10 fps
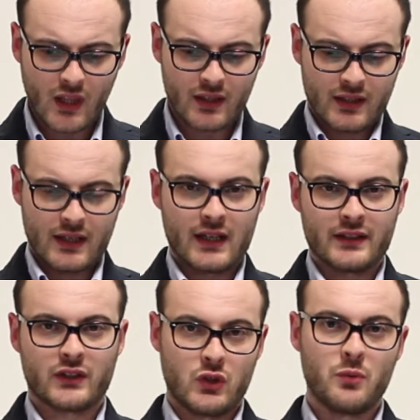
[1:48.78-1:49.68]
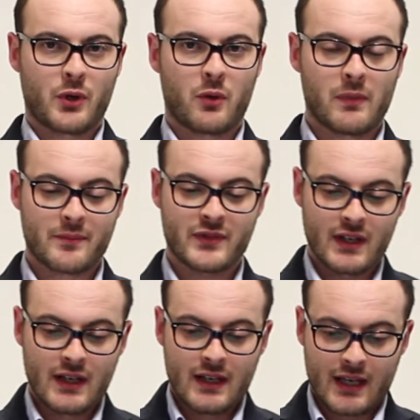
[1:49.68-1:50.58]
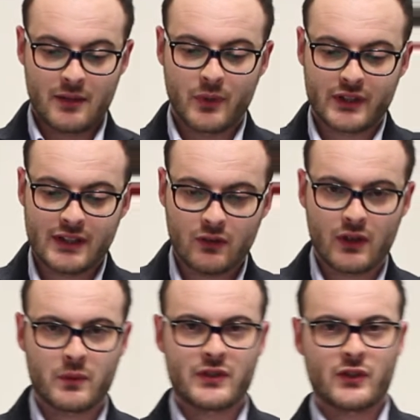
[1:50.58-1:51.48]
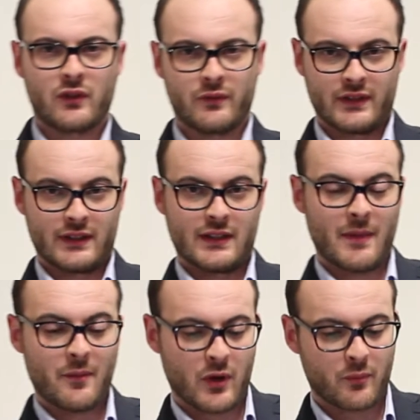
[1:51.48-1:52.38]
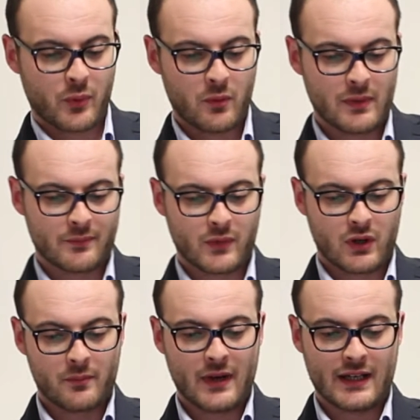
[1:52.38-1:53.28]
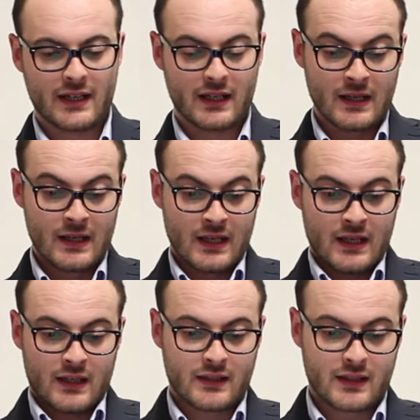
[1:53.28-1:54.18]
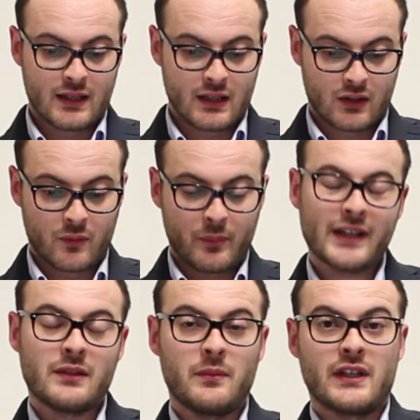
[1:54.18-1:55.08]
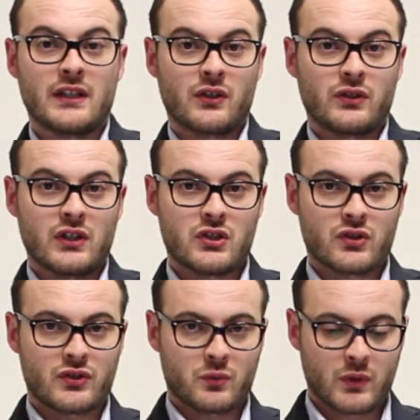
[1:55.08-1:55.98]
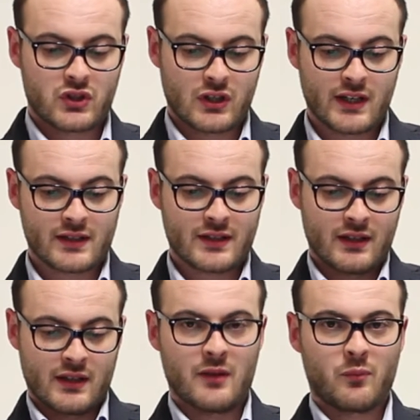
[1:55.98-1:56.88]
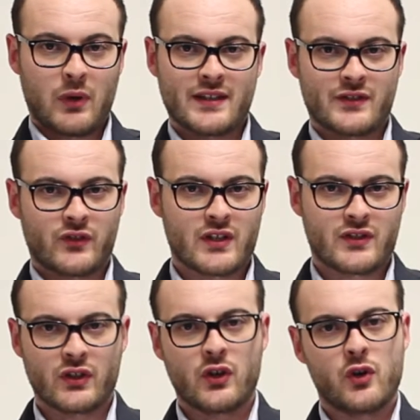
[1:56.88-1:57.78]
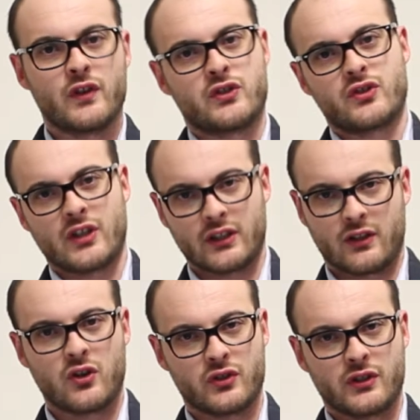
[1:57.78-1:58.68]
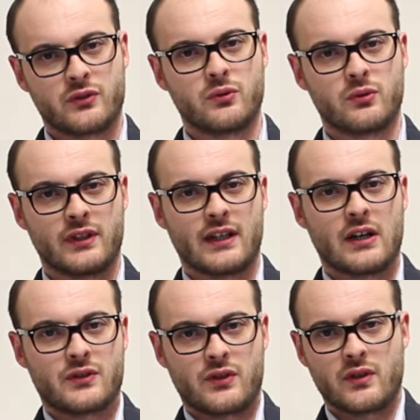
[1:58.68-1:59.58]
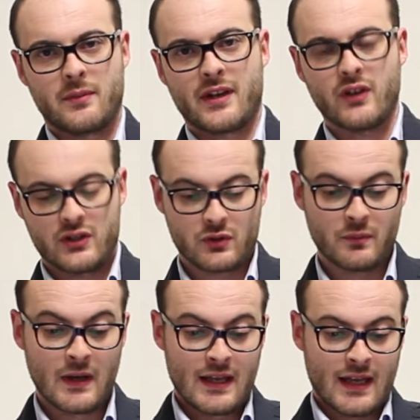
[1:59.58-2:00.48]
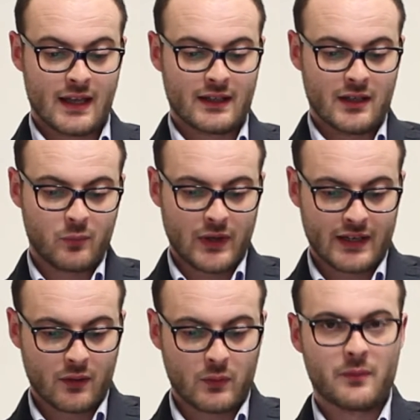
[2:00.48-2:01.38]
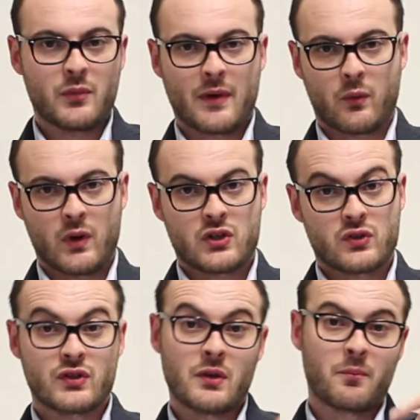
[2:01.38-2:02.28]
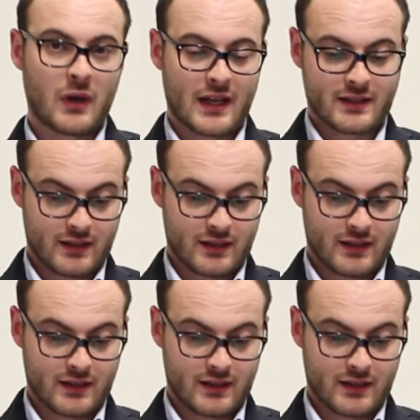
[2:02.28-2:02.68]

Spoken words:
the two problems. And in particular, we solve the membrane problem combining the compatibility conditions, which links in-plane strains and curvatures according to the Gauss theorem egregium, and the in-plane equilibrium equations plus